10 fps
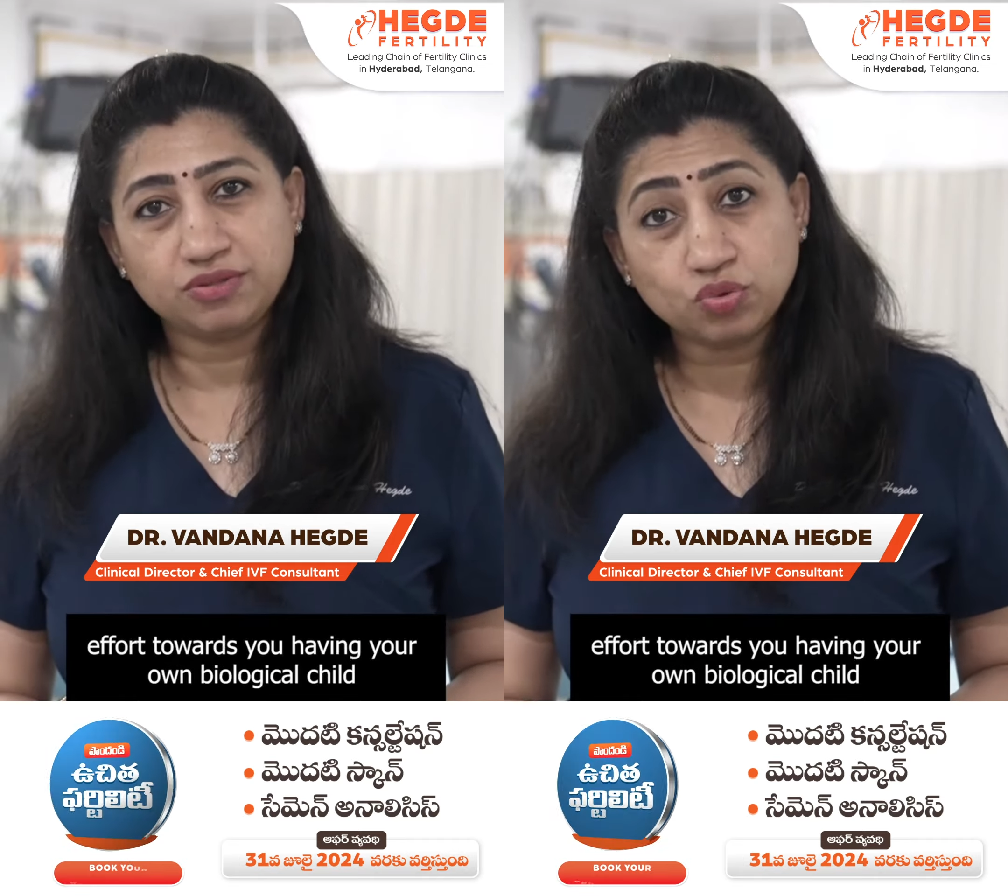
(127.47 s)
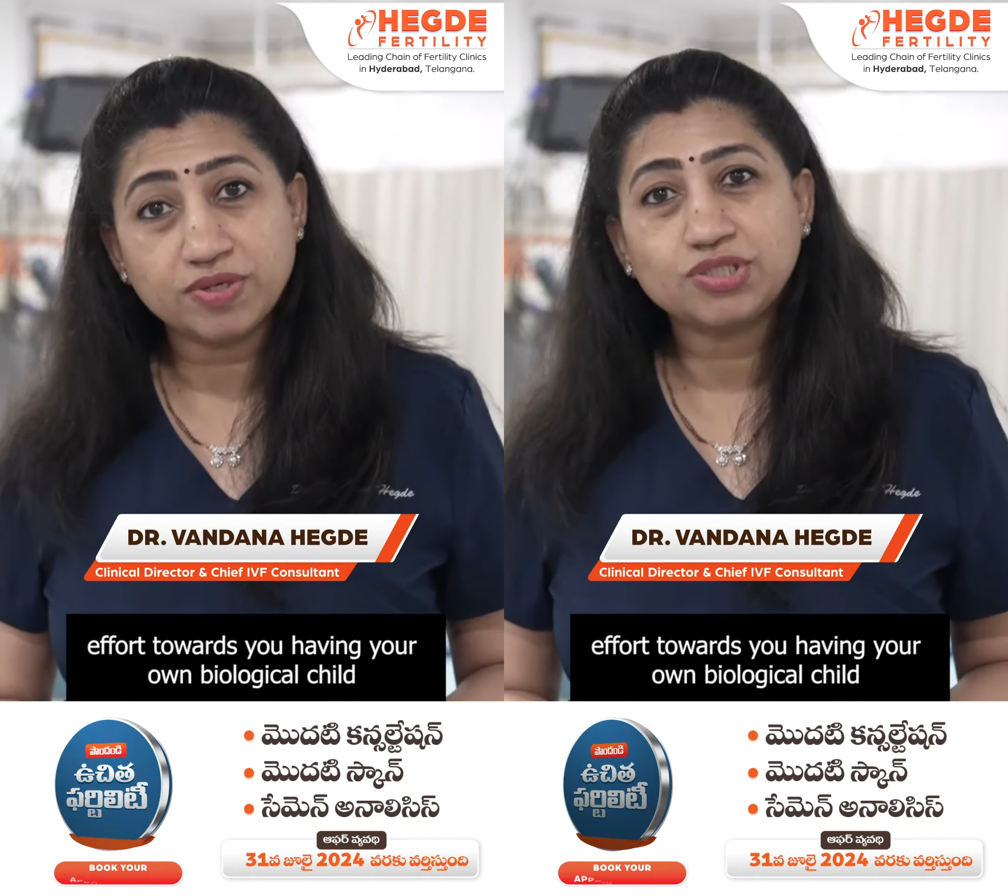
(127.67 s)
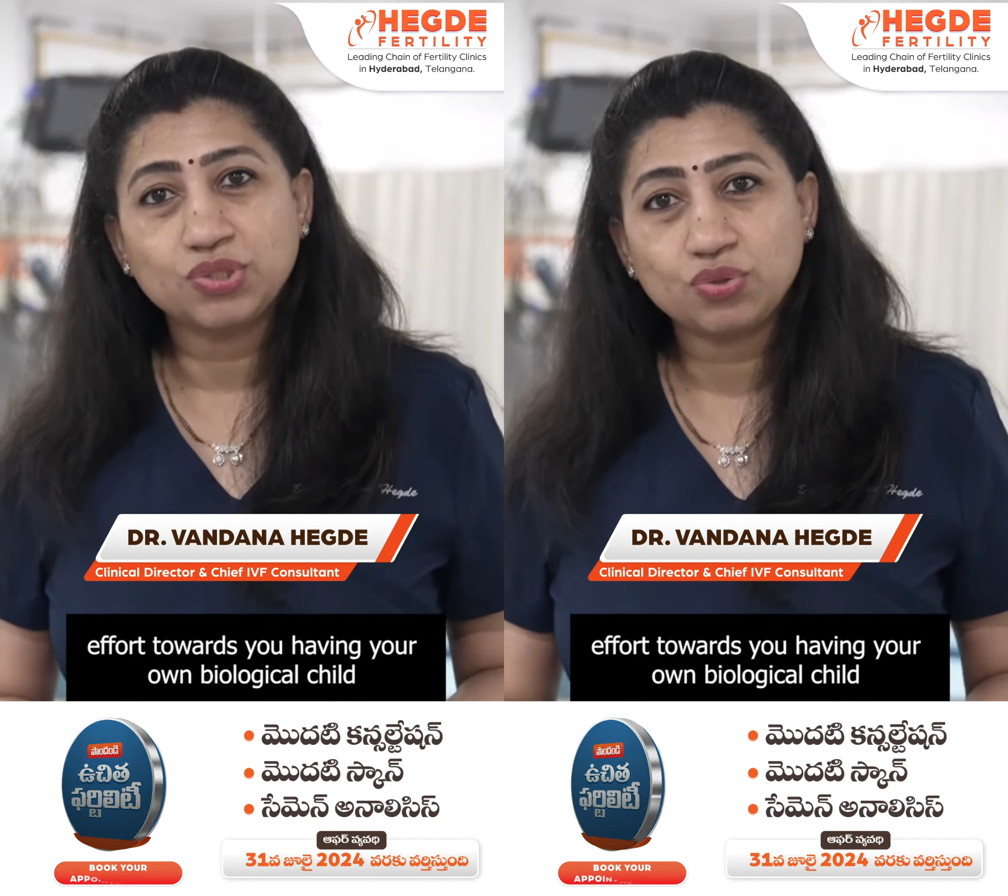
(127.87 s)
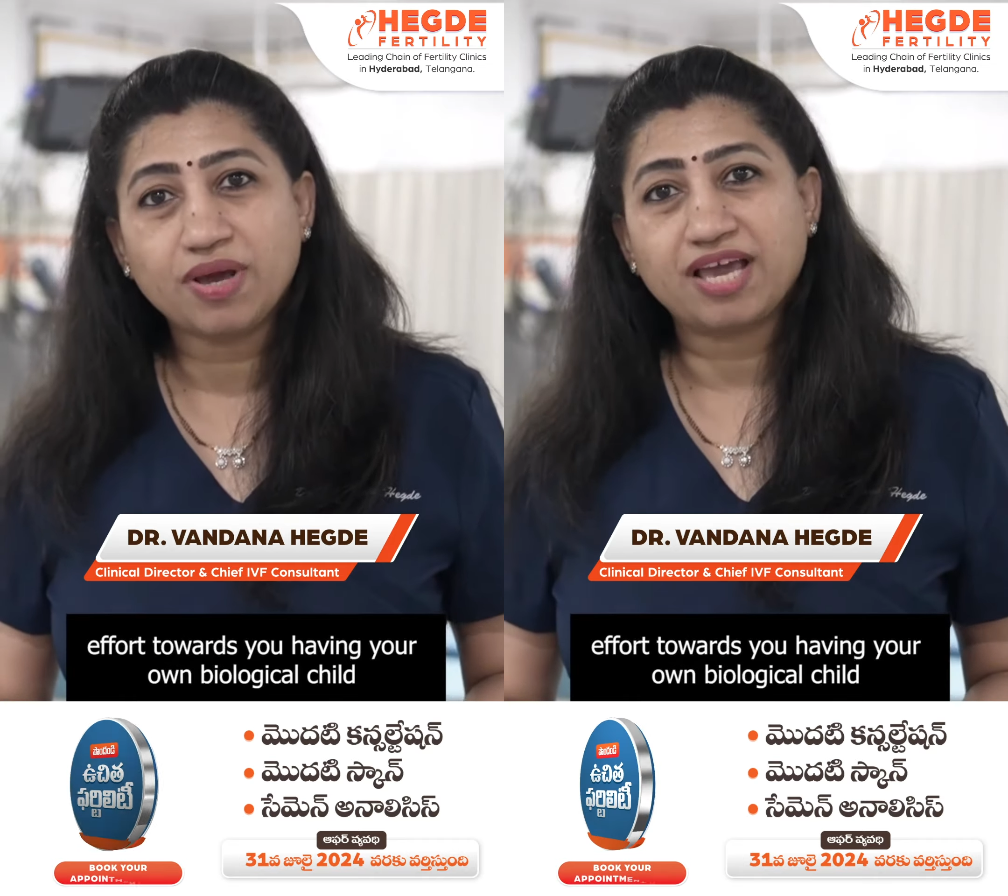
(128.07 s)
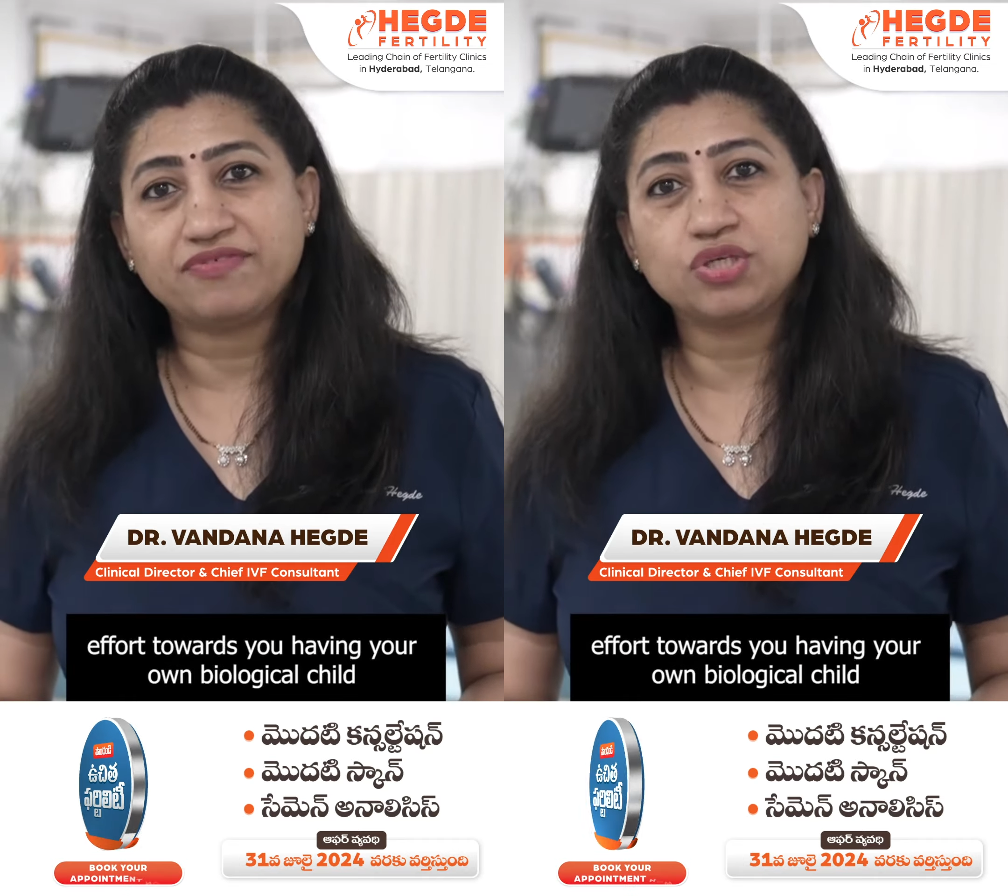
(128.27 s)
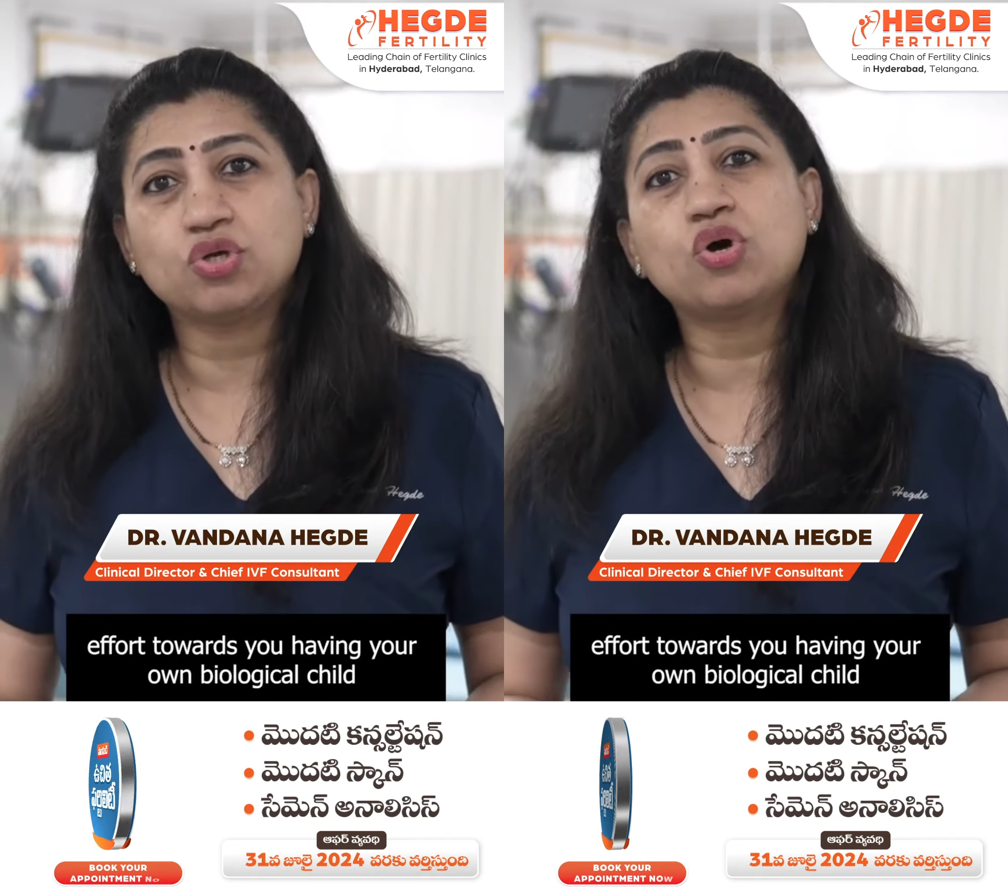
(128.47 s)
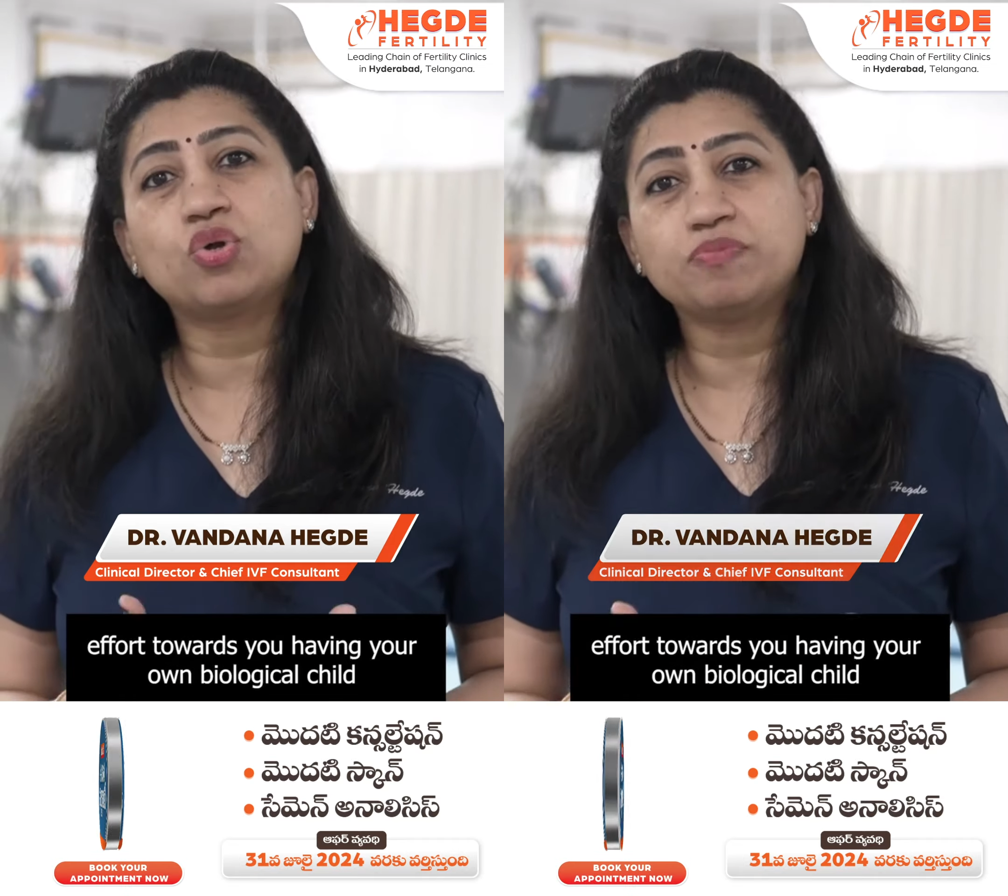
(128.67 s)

towards you having your